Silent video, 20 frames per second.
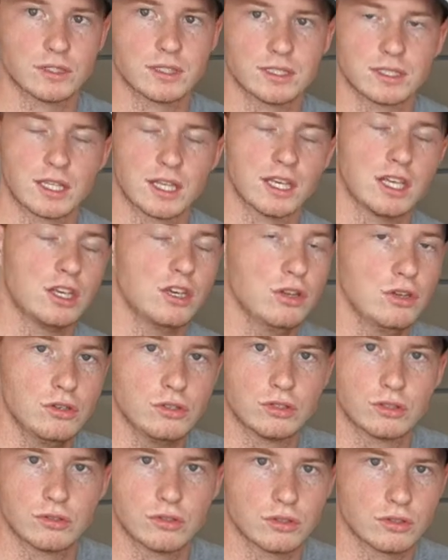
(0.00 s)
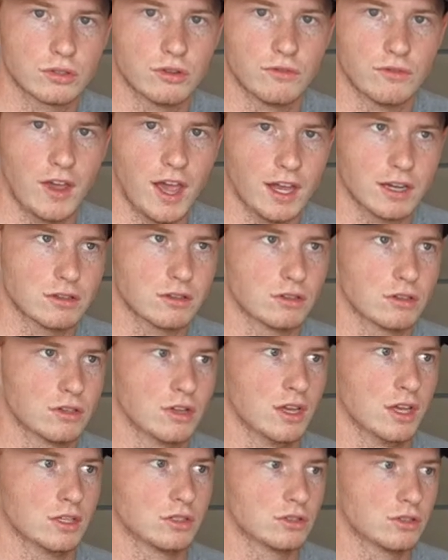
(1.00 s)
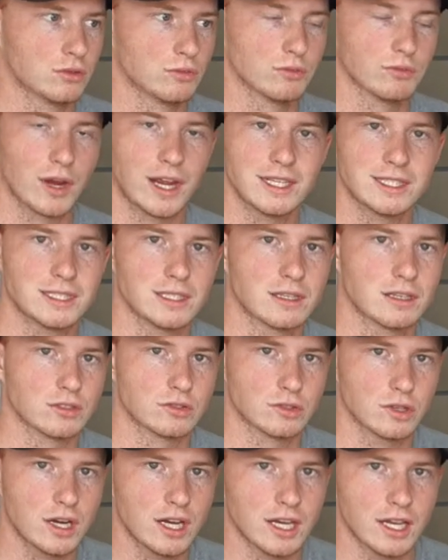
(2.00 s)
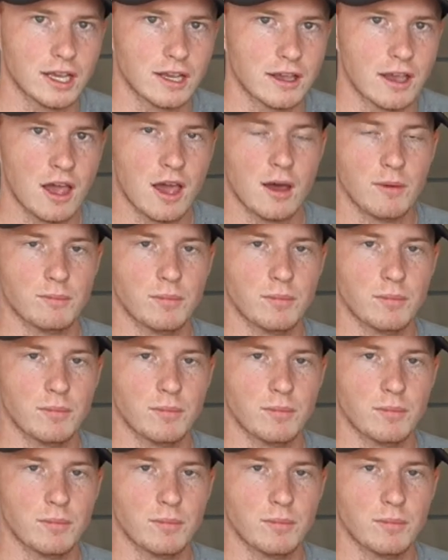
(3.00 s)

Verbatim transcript: which is a huge crucial factor to racing and training,